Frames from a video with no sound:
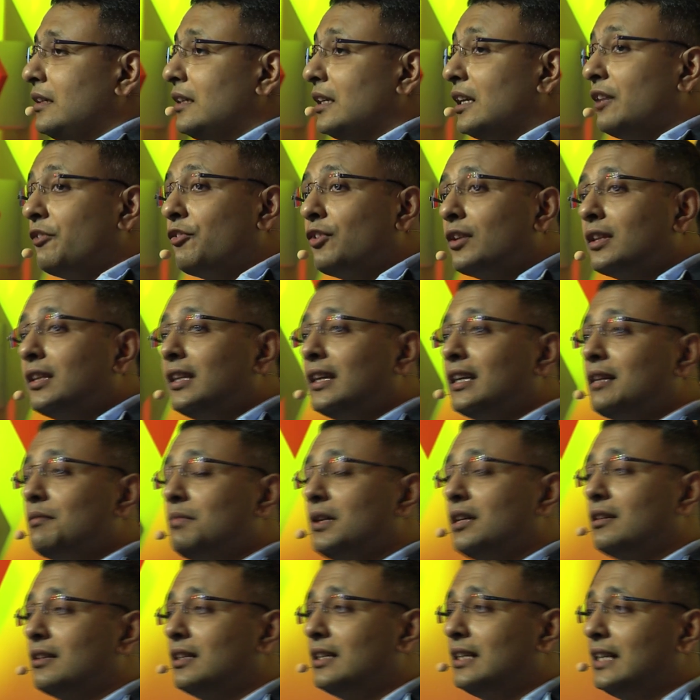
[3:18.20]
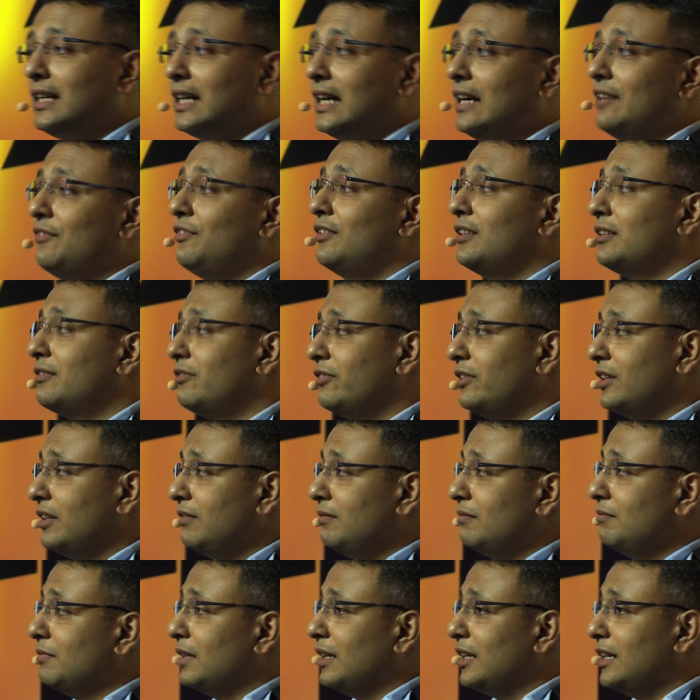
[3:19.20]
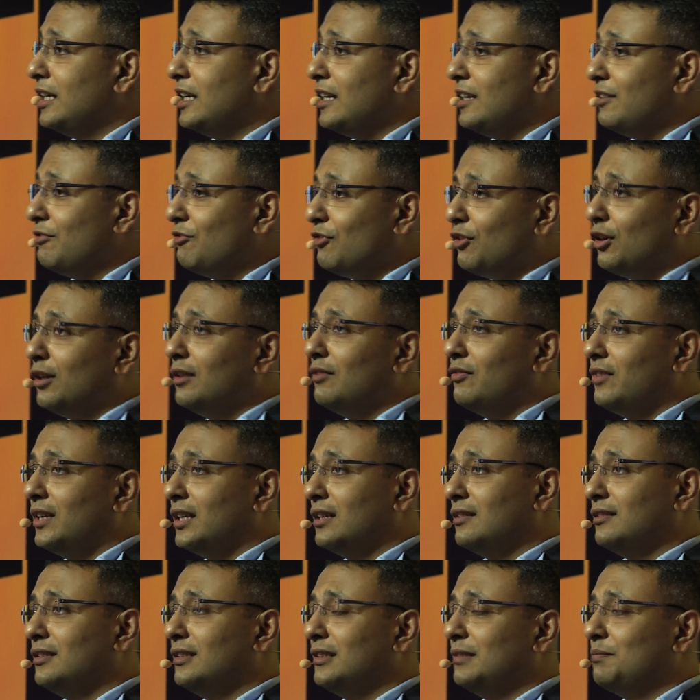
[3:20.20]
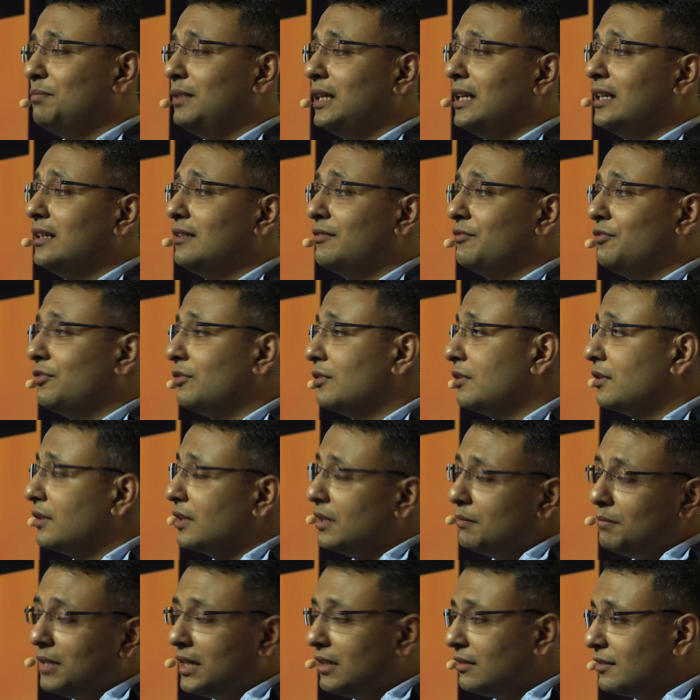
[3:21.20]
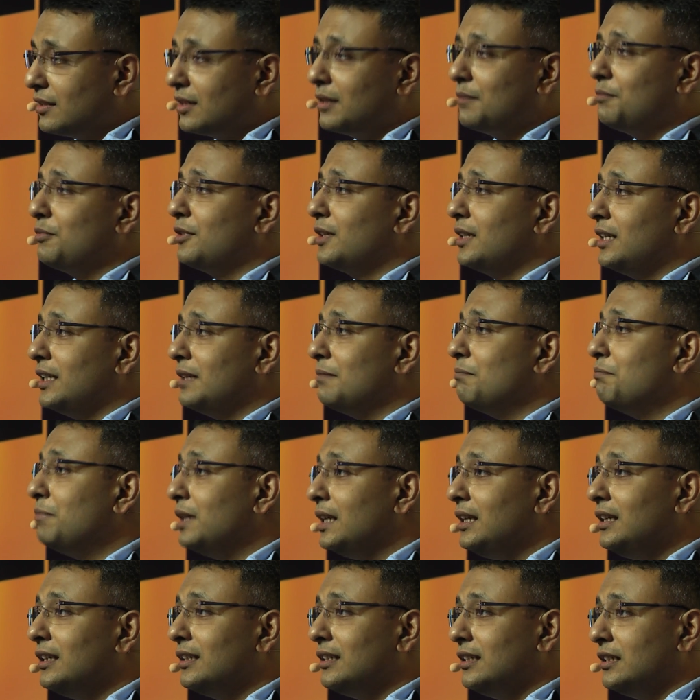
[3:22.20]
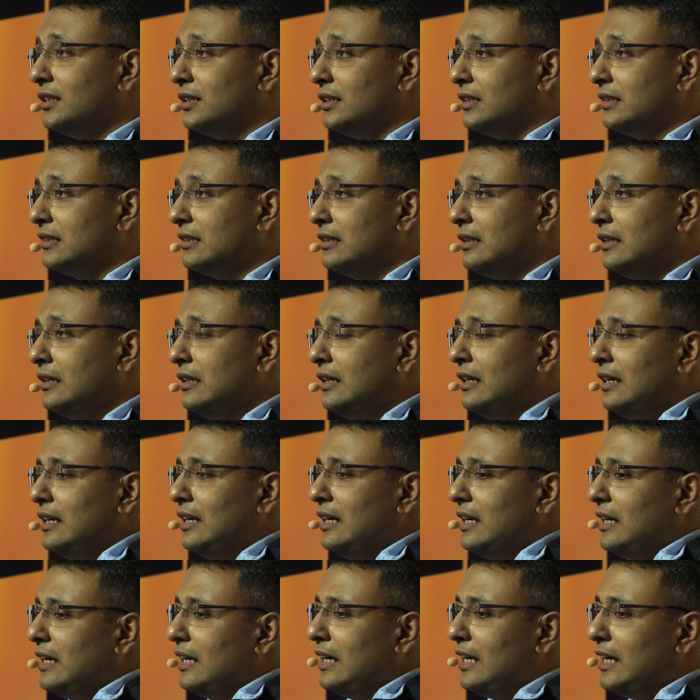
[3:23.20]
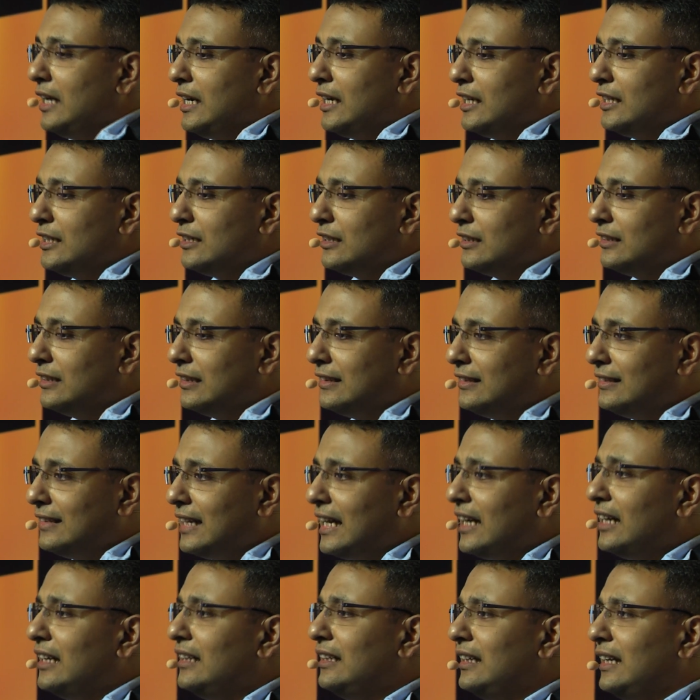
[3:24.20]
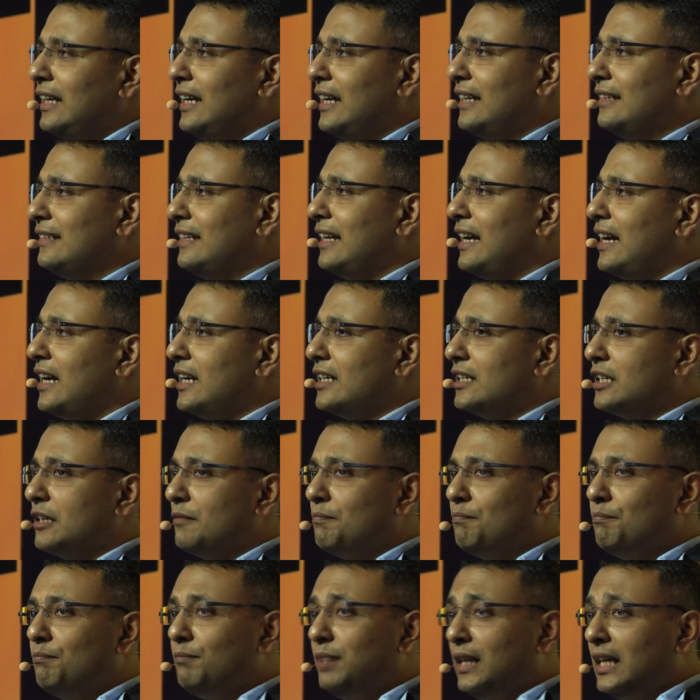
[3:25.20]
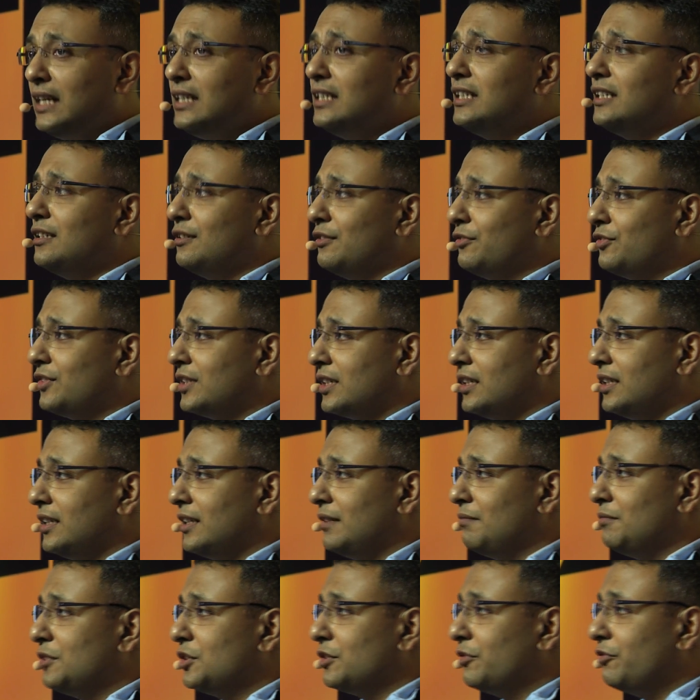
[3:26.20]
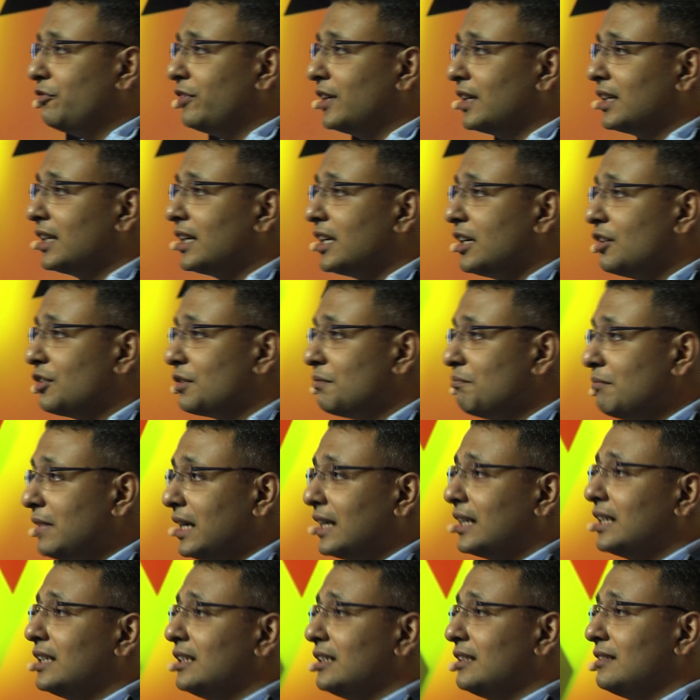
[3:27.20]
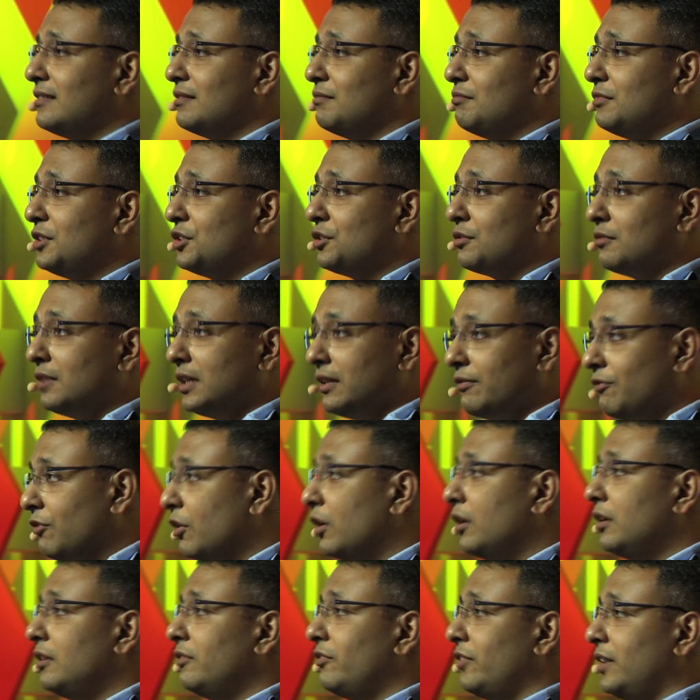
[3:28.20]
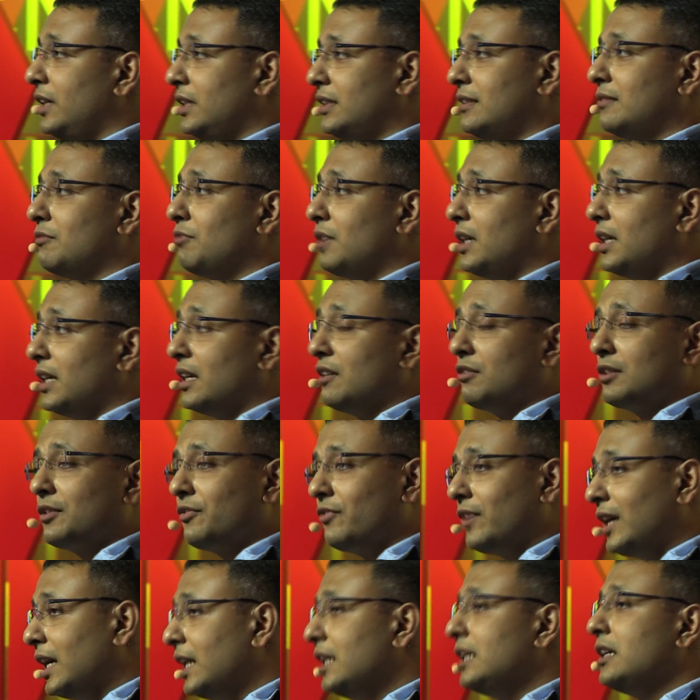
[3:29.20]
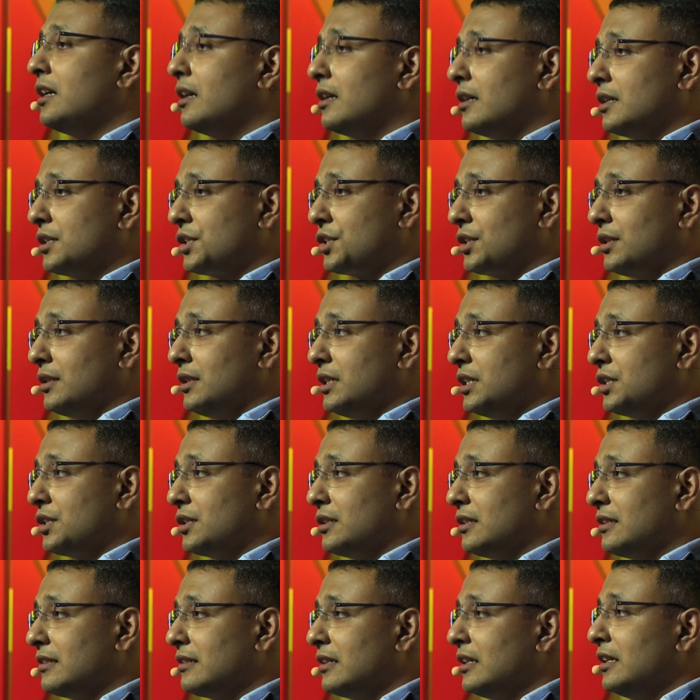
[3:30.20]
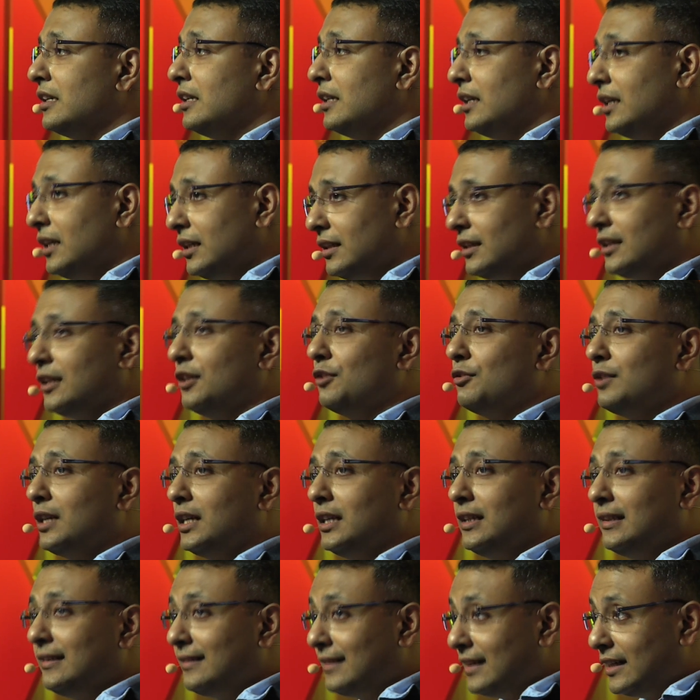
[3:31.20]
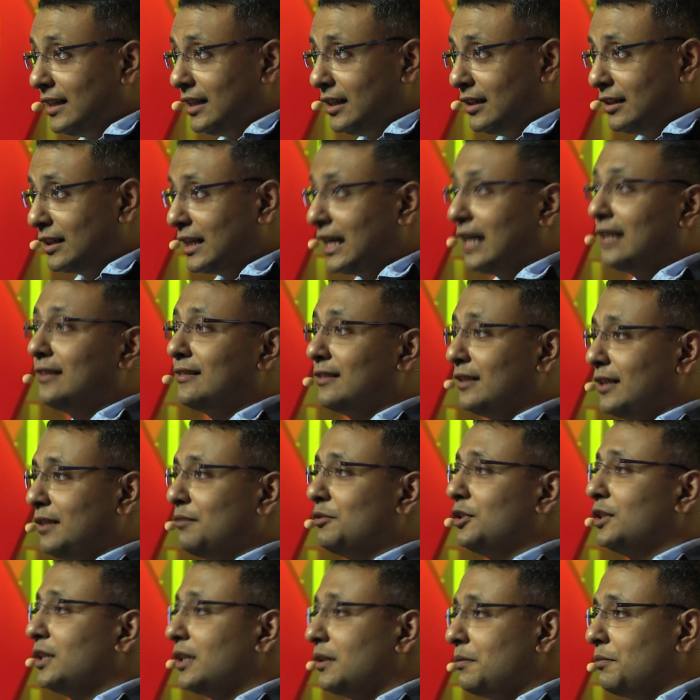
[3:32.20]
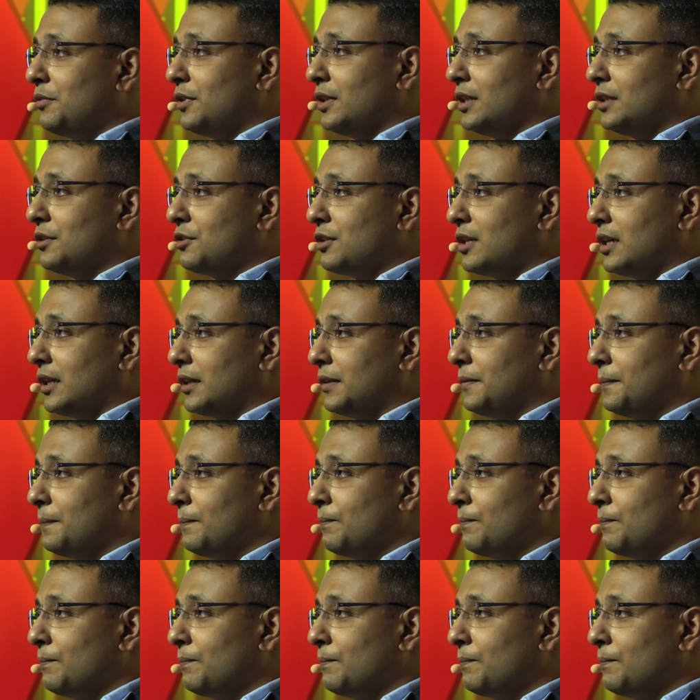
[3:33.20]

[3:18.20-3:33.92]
Now, if you think about it, life has been evolving on this planet for about 3.8 billion years, and the cell has had plenty of time to figure out mechanisms to evolve its way out of any harsh conditions, including, say, a cancer chemotherapeutic drug.